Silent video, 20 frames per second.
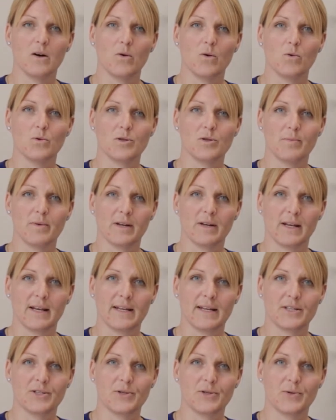
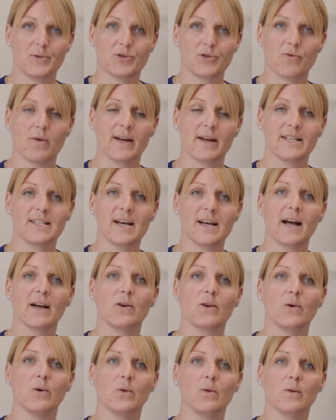Ultimately, to try and
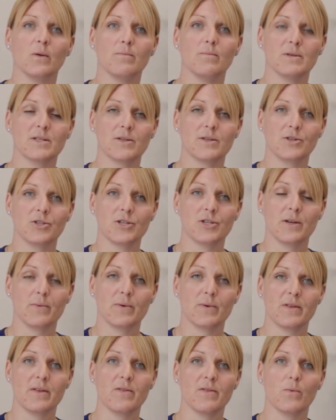tackle misogyny
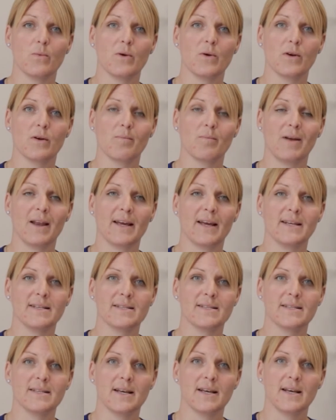within the
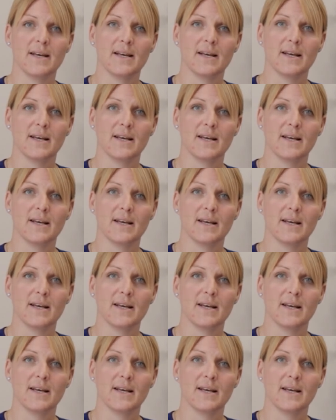workplace,